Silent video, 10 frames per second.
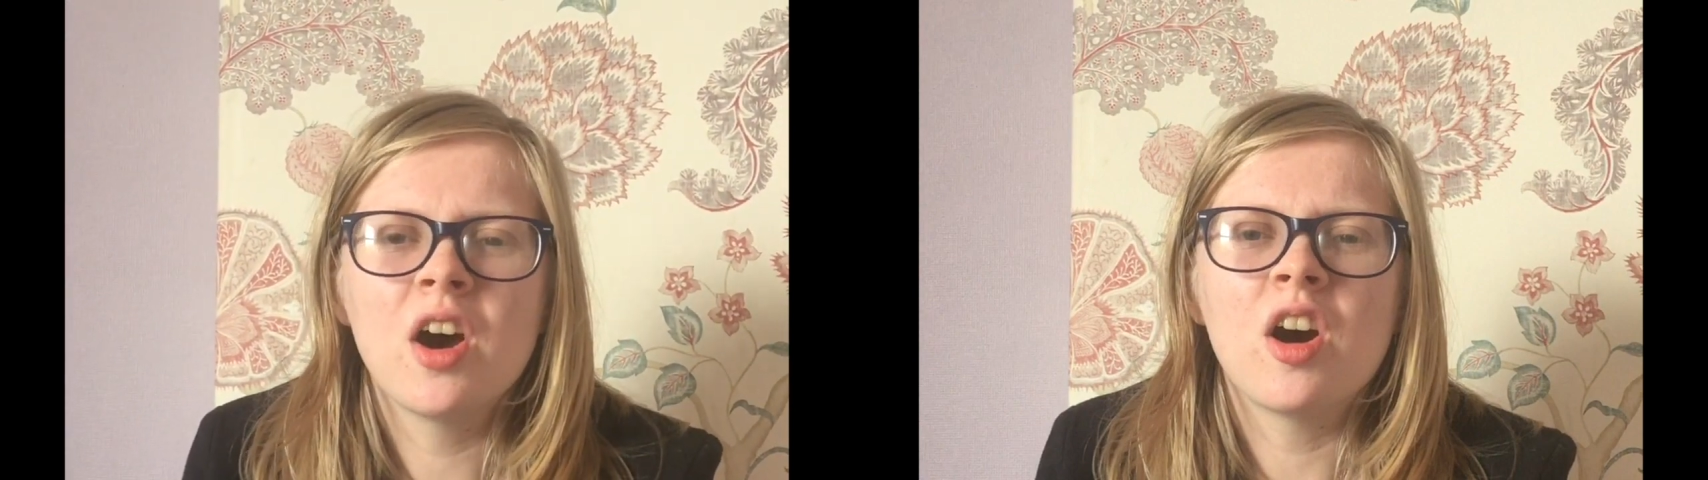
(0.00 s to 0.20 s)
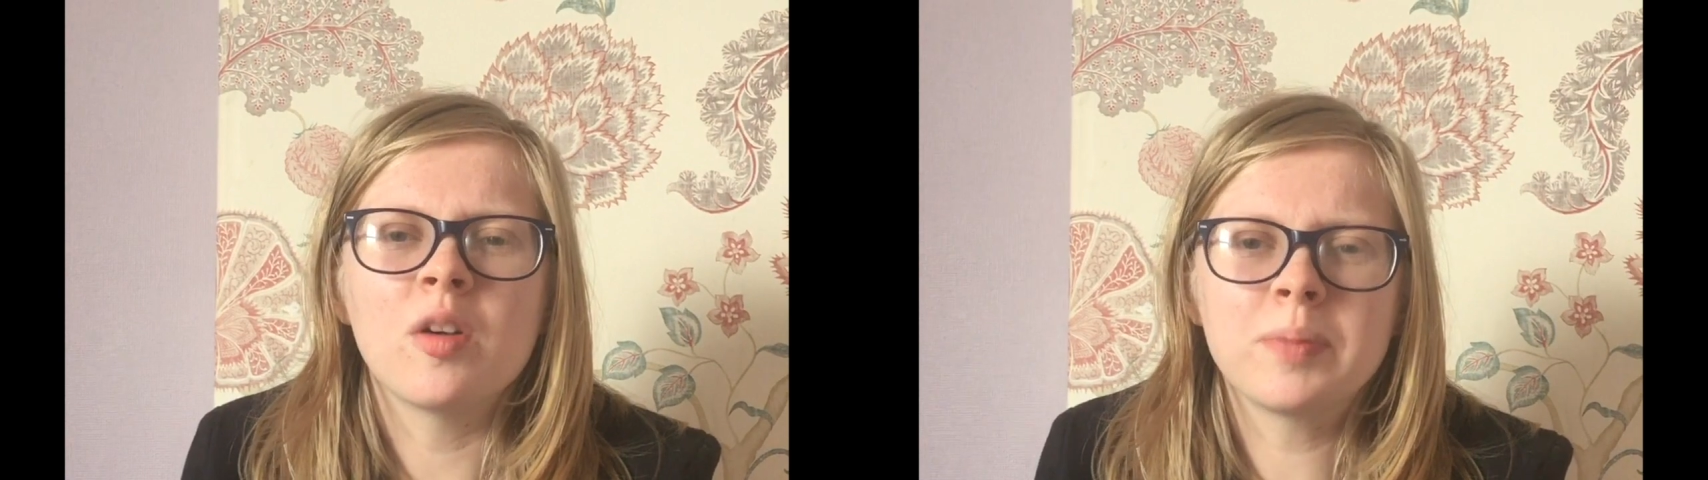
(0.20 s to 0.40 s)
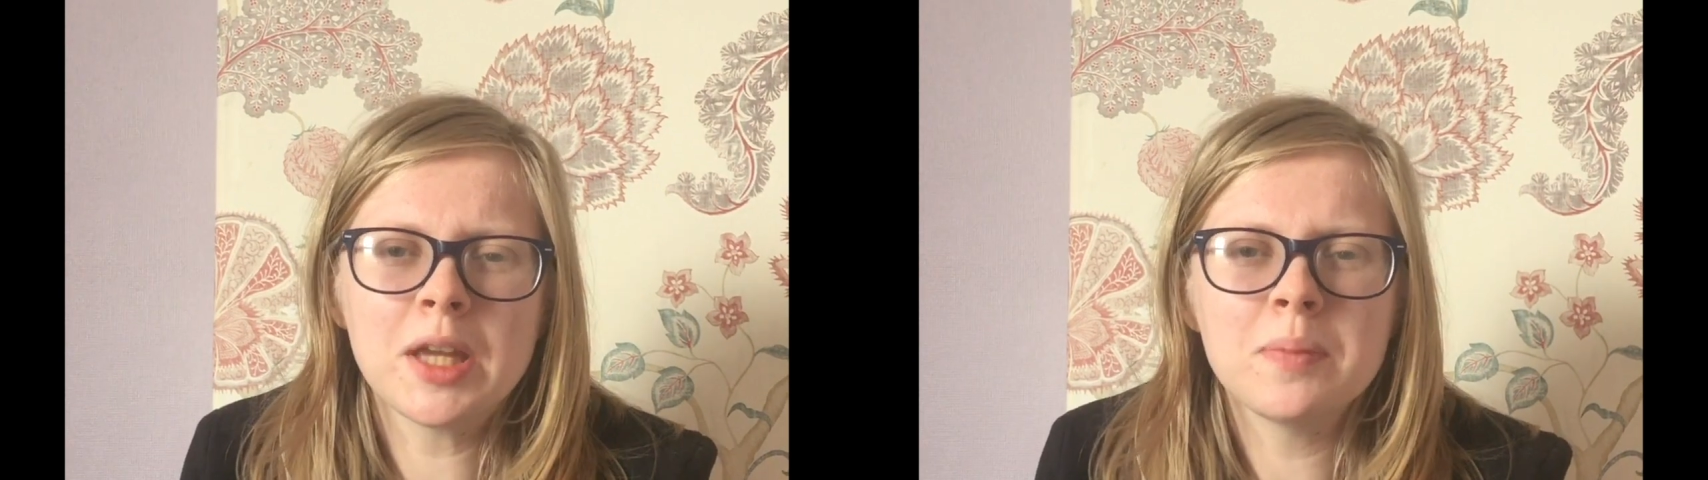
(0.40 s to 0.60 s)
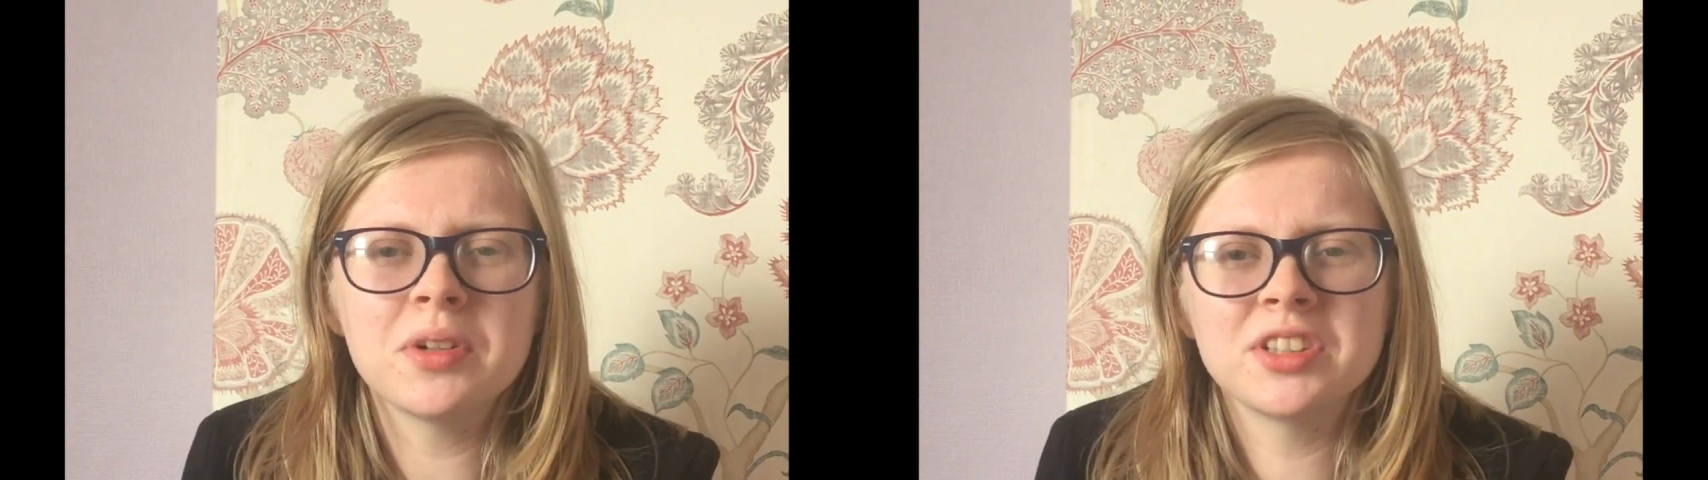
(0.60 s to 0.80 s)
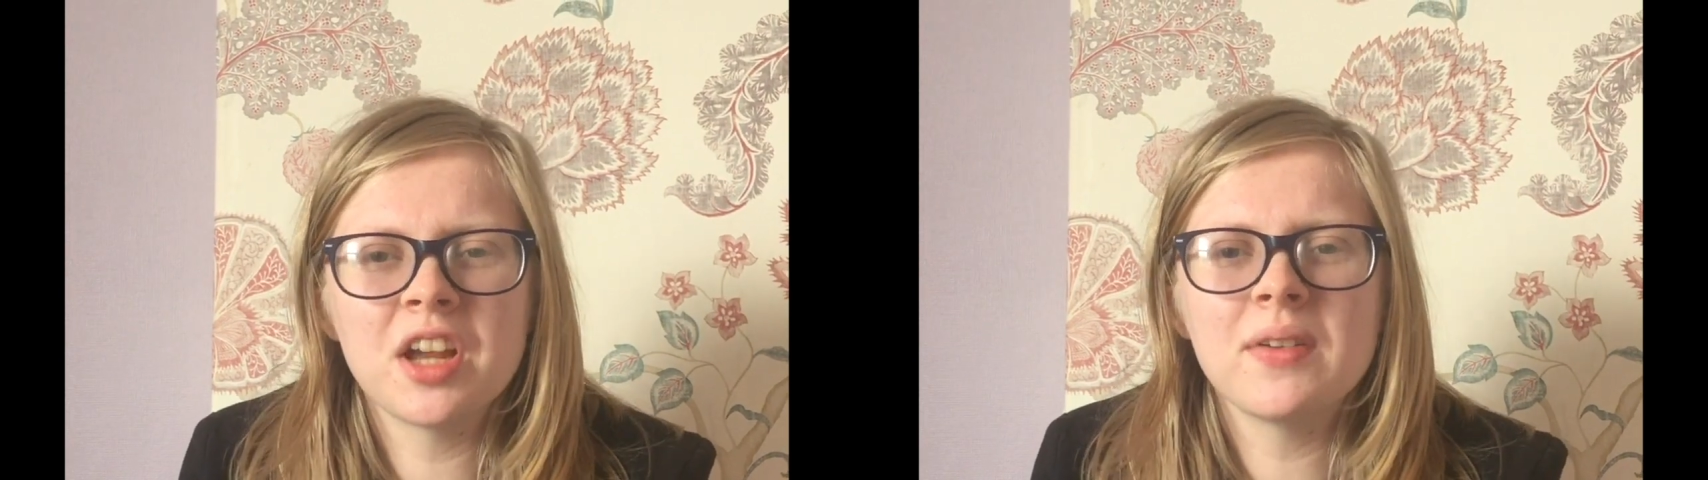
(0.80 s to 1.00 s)
of people
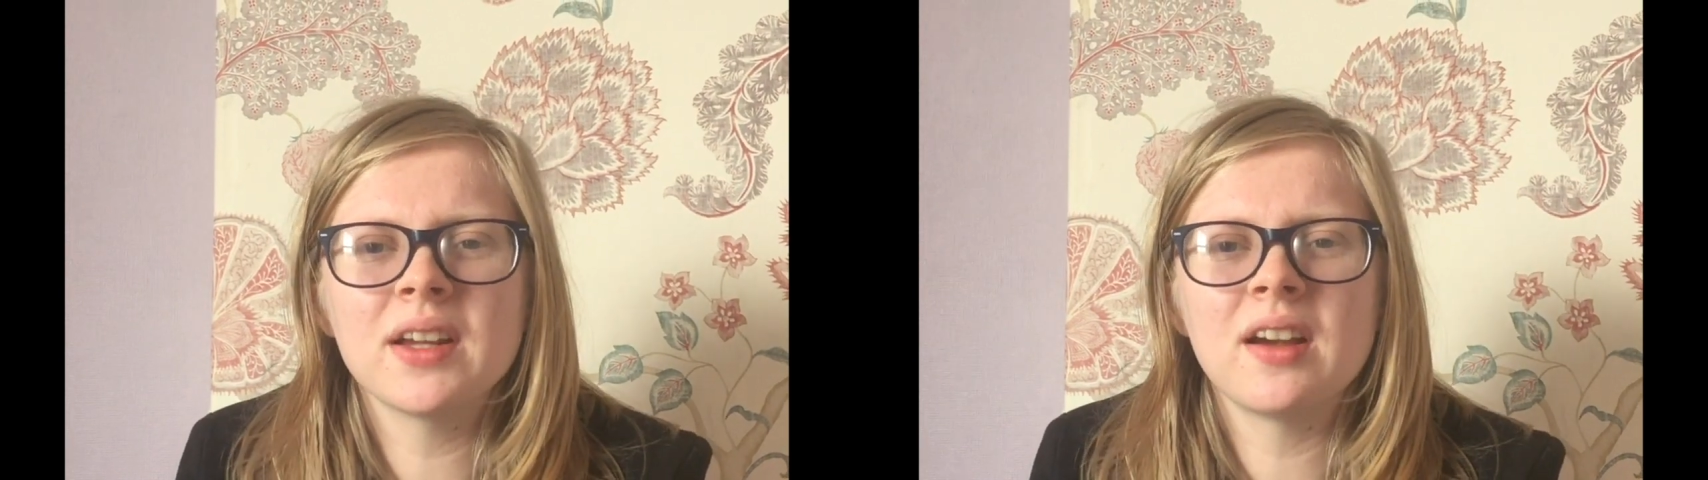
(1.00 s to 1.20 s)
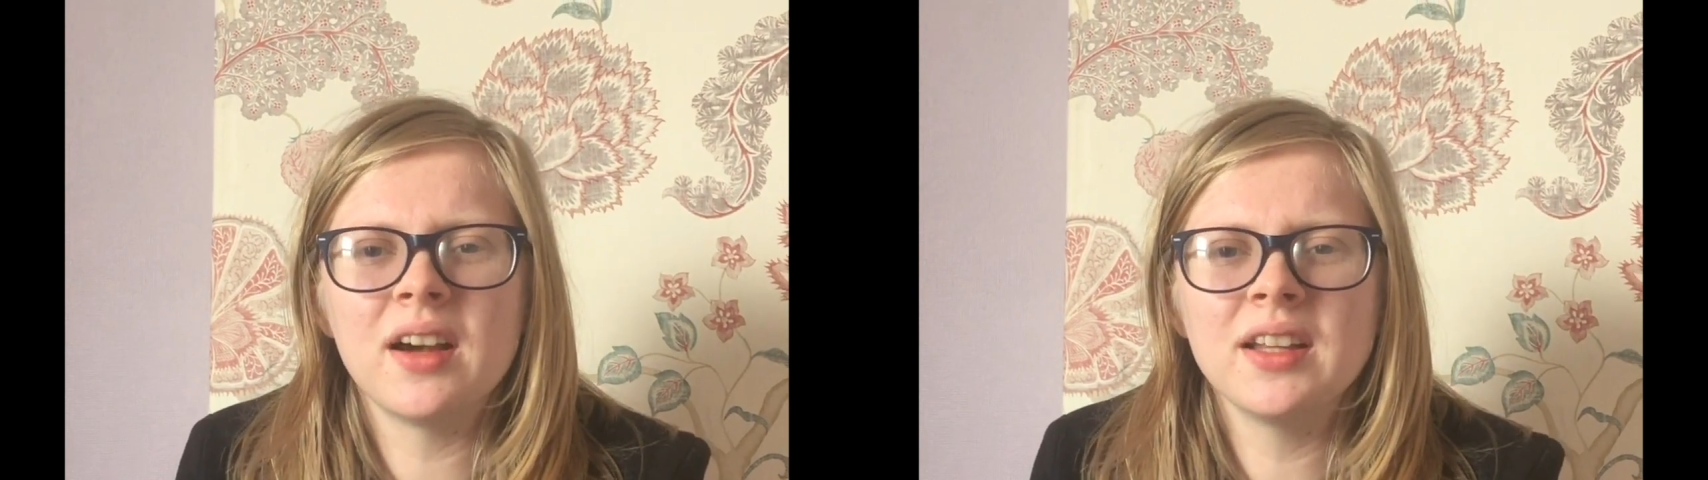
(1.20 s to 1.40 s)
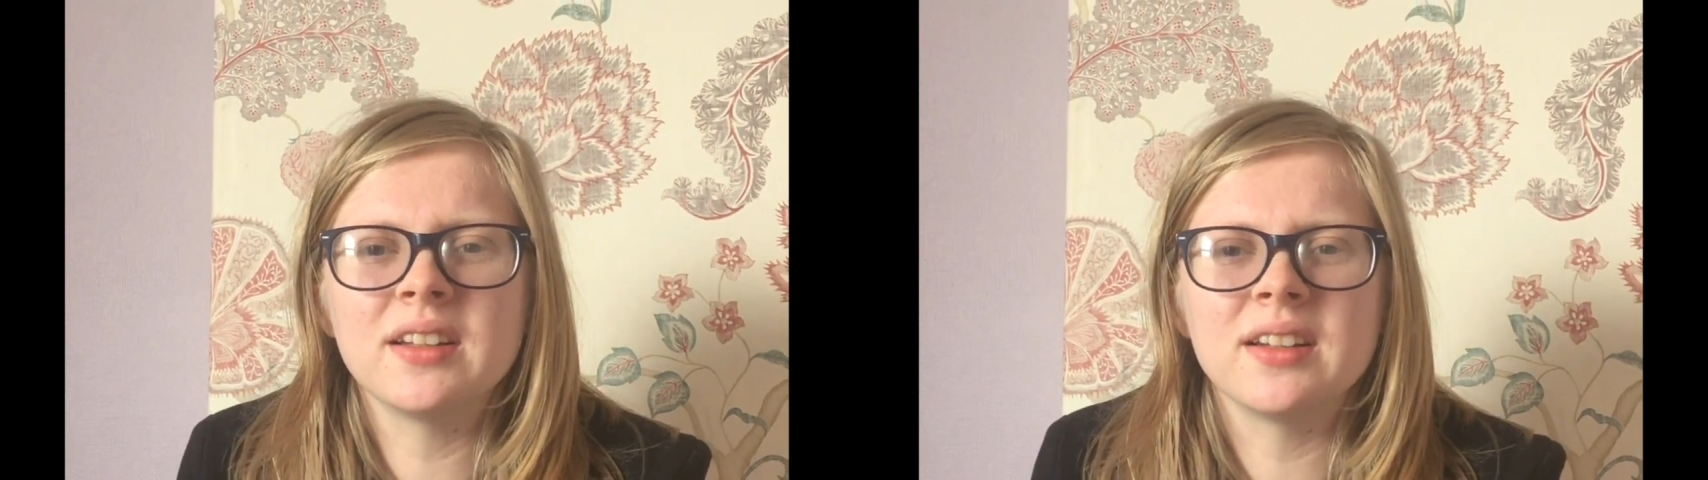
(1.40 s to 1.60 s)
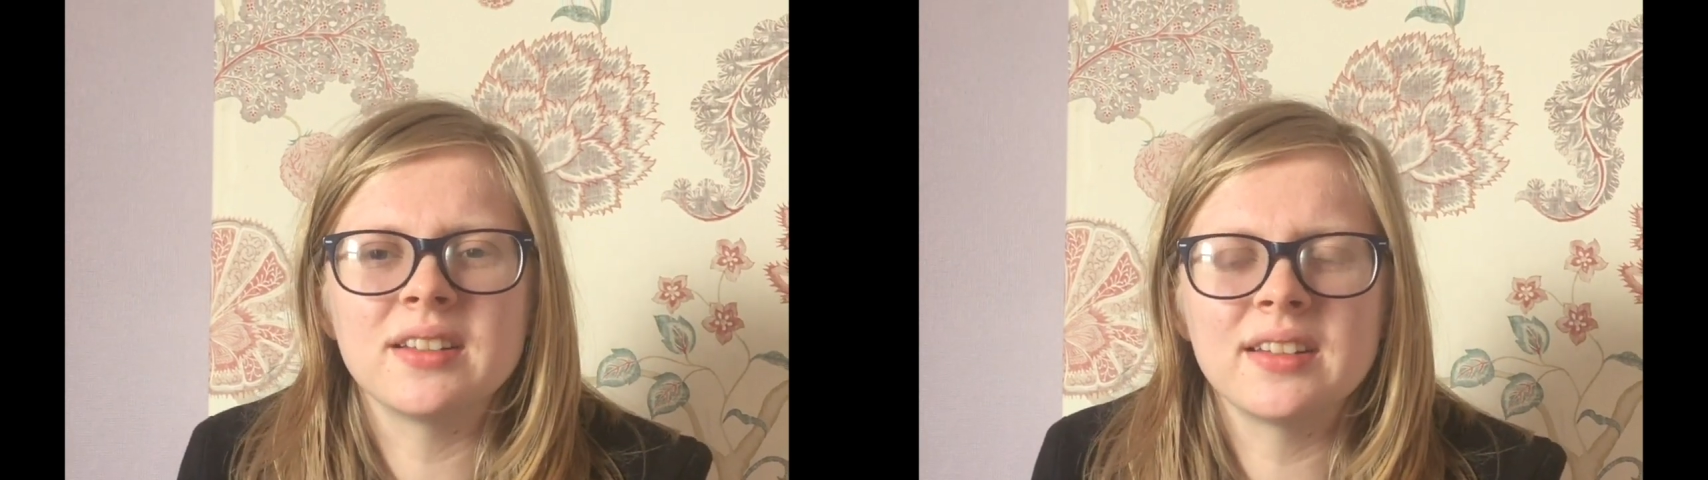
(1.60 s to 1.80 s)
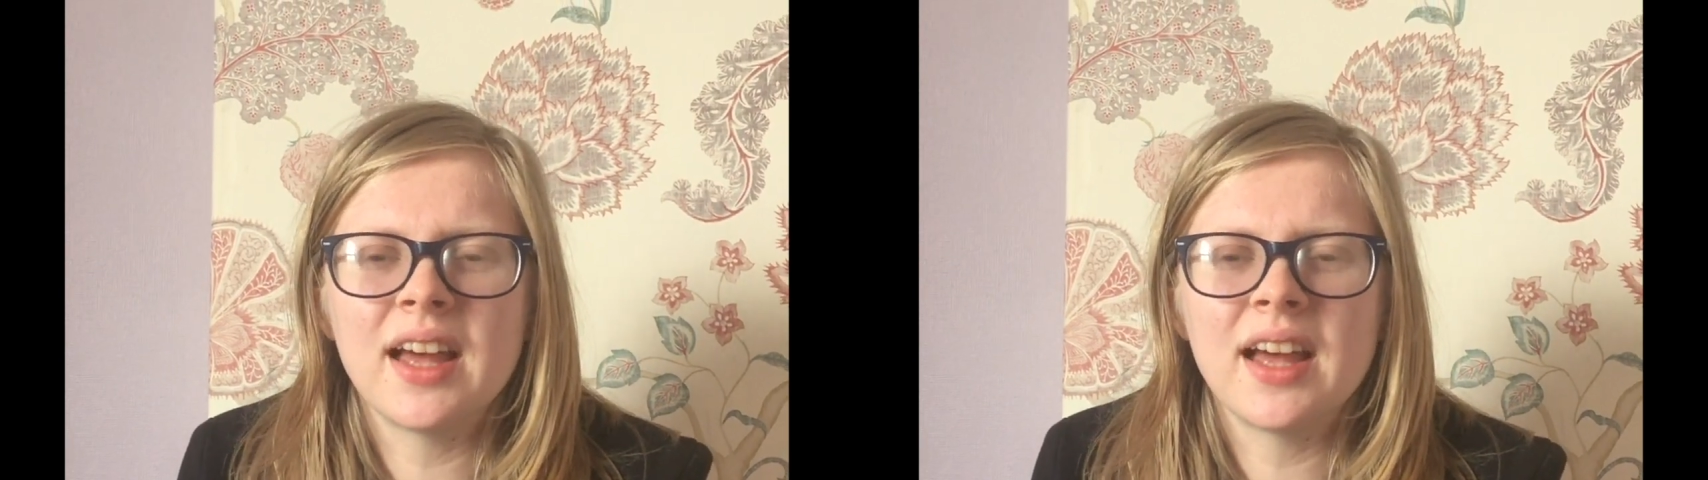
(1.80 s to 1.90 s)
showing kindness